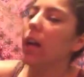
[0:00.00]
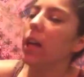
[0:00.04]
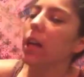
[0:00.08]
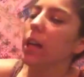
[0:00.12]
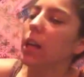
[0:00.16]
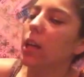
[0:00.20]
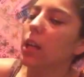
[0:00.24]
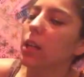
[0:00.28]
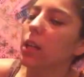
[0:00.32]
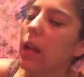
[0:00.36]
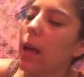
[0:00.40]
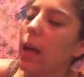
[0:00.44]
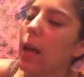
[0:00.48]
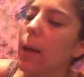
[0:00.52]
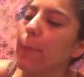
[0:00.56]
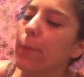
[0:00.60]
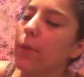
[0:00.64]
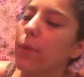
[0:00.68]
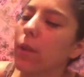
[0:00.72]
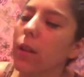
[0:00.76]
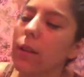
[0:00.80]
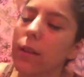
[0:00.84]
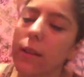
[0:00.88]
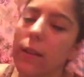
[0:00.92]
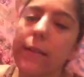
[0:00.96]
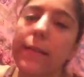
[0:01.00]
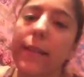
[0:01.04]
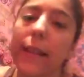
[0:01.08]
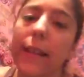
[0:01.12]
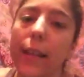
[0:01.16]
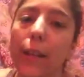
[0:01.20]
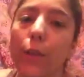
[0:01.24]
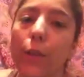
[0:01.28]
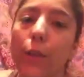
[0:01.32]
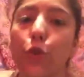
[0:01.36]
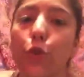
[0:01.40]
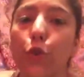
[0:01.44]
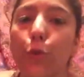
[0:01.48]
I cannot plug
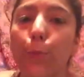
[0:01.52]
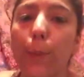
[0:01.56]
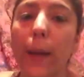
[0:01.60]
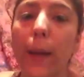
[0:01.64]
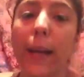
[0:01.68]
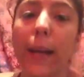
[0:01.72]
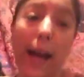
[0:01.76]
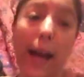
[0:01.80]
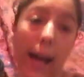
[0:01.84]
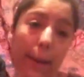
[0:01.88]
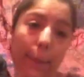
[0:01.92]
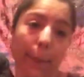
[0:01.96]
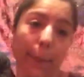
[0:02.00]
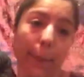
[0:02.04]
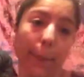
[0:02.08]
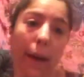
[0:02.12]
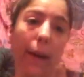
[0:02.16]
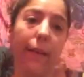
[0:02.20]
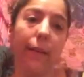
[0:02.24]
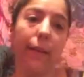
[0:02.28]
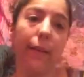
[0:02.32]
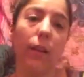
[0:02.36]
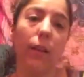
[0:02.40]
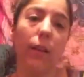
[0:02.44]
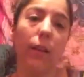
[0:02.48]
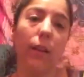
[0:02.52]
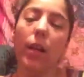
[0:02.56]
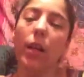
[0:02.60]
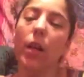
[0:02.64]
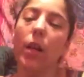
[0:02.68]
this into my iPad.